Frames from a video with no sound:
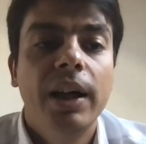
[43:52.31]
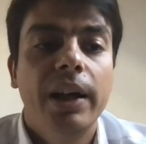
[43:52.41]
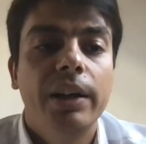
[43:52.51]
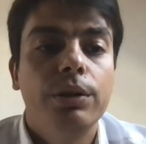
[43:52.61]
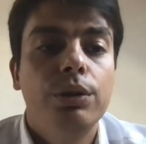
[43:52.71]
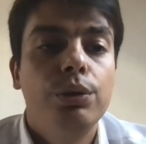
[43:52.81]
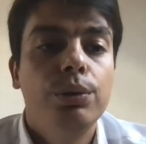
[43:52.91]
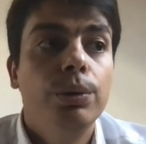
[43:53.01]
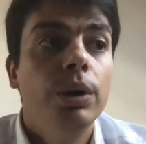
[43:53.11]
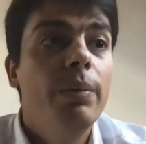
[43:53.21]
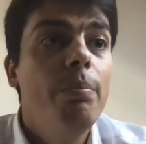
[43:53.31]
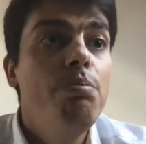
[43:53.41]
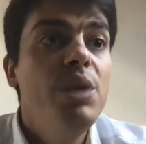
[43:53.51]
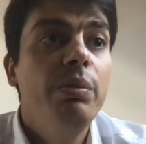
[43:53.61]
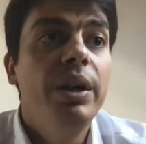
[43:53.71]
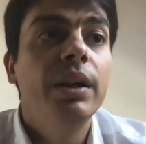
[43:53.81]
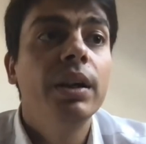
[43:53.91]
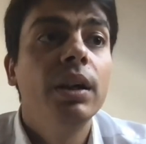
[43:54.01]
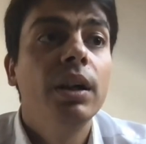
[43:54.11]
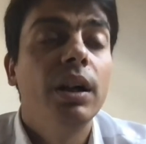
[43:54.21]
and to mimic
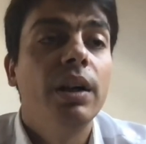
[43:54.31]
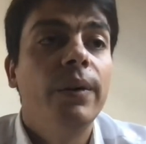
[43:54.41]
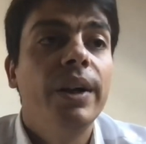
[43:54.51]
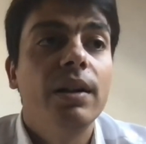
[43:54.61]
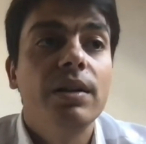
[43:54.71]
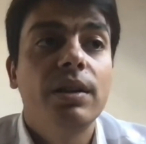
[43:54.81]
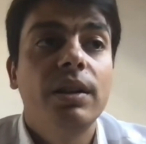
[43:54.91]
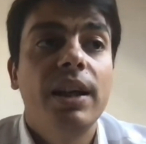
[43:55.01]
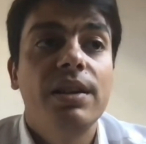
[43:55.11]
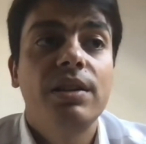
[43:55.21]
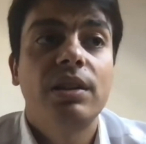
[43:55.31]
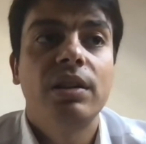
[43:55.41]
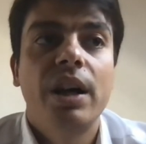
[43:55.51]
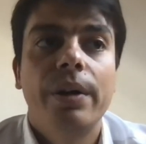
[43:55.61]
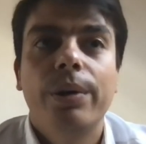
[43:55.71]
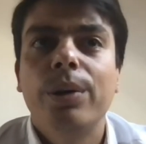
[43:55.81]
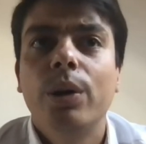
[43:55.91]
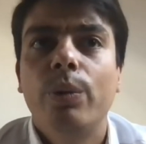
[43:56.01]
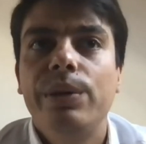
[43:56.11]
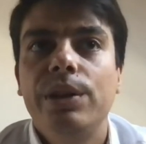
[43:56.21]
a real case scenario,
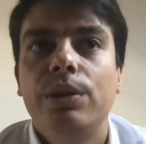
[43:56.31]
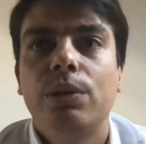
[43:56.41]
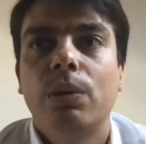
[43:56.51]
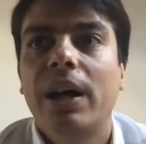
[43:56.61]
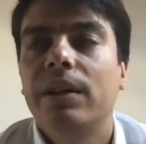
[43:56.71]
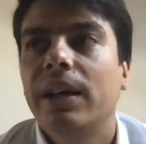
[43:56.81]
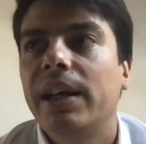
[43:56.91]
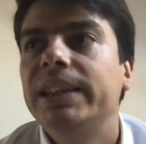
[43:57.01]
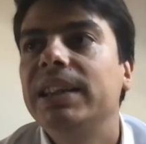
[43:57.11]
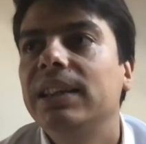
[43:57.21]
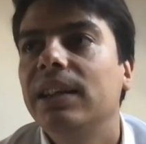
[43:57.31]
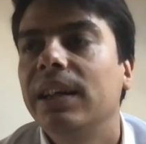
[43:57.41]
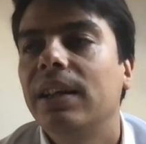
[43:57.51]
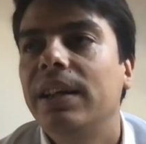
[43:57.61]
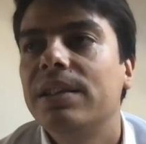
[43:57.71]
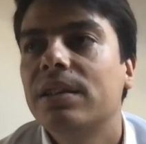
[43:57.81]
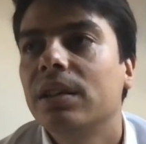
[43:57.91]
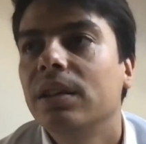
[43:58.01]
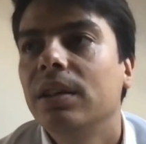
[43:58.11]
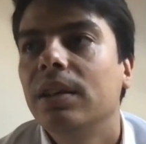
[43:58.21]
we need to run, I think, at
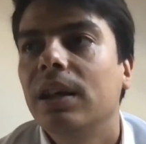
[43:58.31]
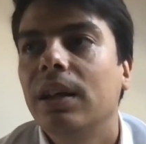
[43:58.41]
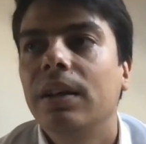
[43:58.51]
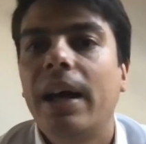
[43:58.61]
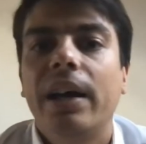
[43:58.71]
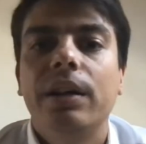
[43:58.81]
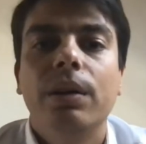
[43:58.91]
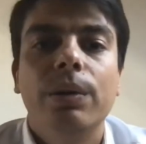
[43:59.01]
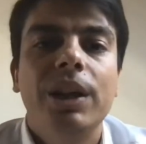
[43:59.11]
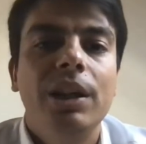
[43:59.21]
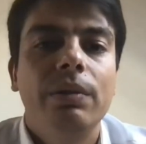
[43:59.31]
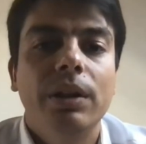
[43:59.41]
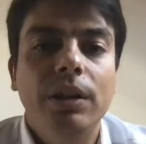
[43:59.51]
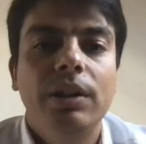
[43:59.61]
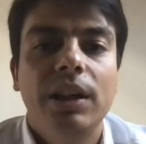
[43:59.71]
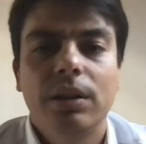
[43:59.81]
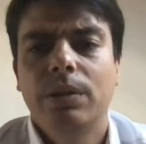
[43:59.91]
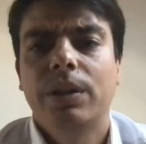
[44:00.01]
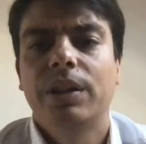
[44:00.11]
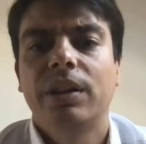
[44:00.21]
least 9 or even 10
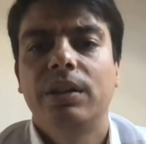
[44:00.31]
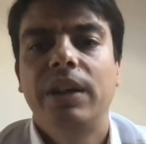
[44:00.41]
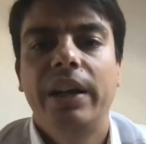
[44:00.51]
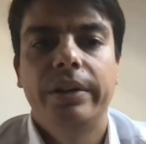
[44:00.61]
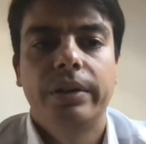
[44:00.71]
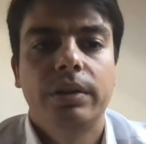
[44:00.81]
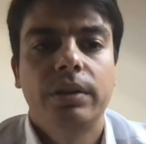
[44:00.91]
Docker container.